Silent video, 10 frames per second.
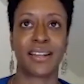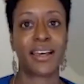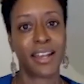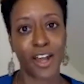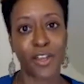And
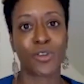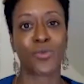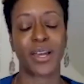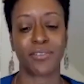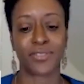another
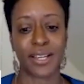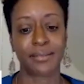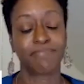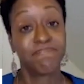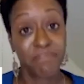way of like,
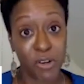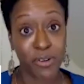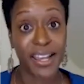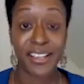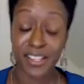
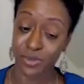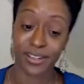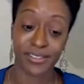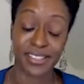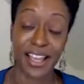okay, so
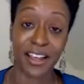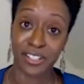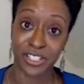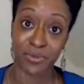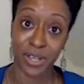here's not
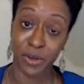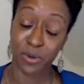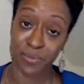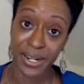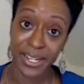like where
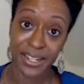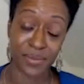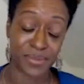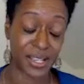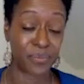money
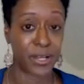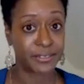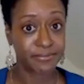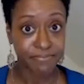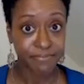comes in, but
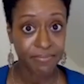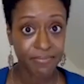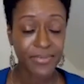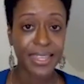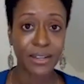
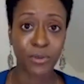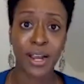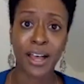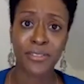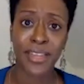where
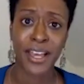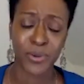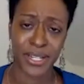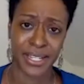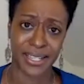health
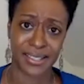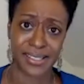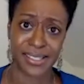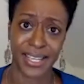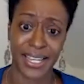equity
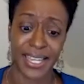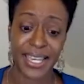is like,